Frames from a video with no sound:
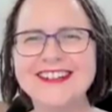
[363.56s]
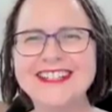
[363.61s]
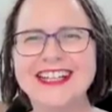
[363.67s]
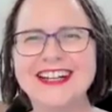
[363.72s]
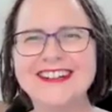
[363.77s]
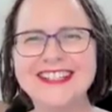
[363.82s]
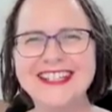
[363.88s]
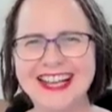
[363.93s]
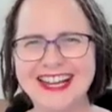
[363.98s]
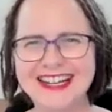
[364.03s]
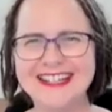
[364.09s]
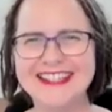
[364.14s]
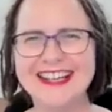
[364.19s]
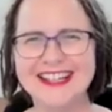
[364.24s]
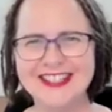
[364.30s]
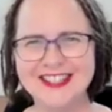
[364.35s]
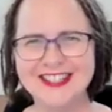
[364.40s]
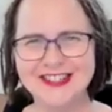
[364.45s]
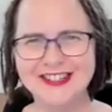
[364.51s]
is I'll say to
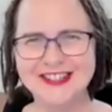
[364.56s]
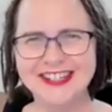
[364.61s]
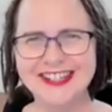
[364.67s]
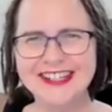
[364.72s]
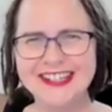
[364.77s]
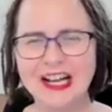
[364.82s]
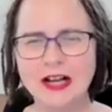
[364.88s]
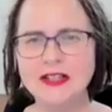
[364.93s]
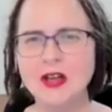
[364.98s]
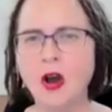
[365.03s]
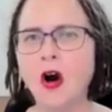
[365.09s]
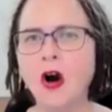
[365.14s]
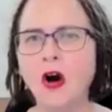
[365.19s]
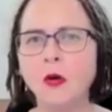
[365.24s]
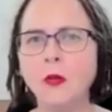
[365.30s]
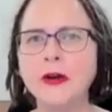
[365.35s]
that student, I'll say, oh,